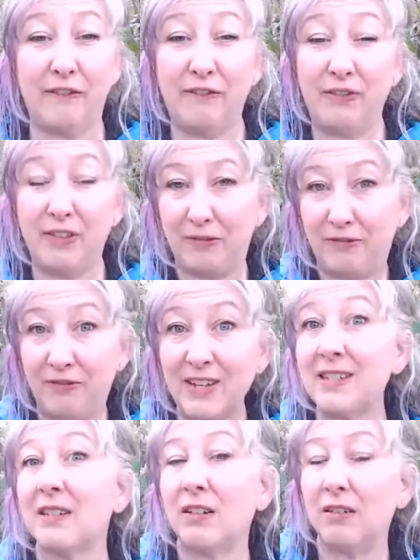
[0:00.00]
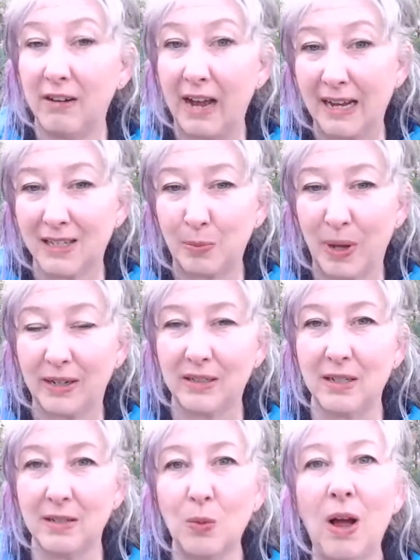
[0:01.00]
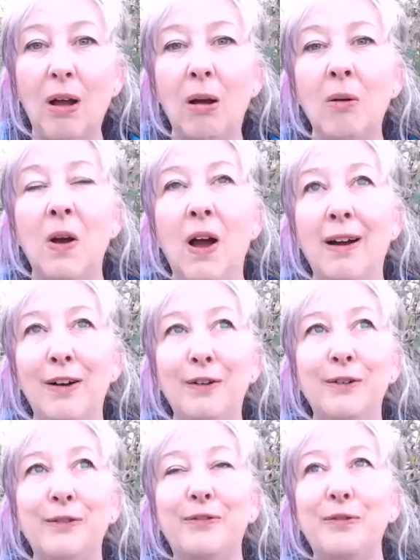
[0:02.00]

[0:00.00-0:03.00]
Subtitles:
the physical aspect as well of